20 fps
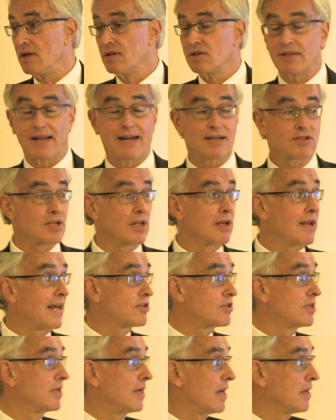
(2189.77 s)
So that's the
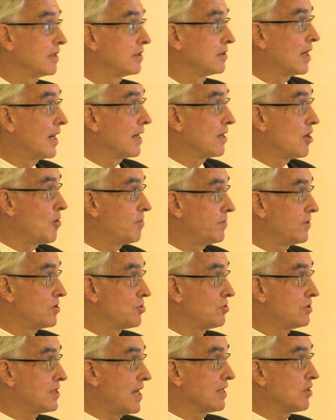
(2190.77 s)
lesson I hope
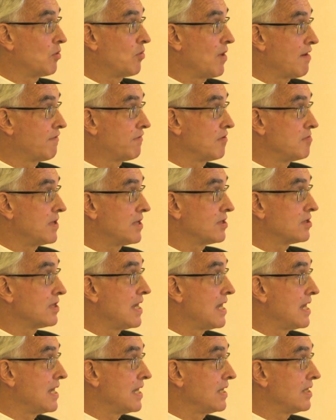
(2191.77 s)
that you take away from this,
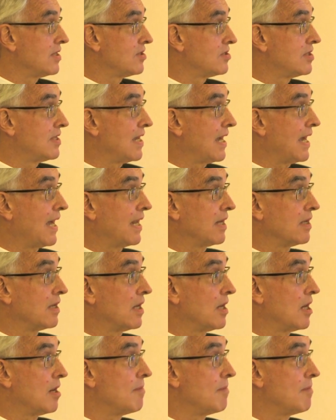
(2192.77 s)
is that